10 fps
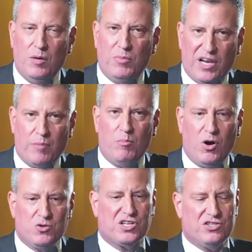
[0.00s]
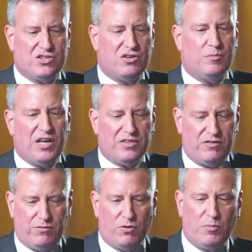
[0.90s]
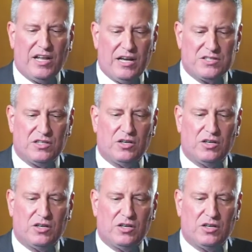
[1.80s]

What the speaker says: But I'm most concerned about the affordable housing.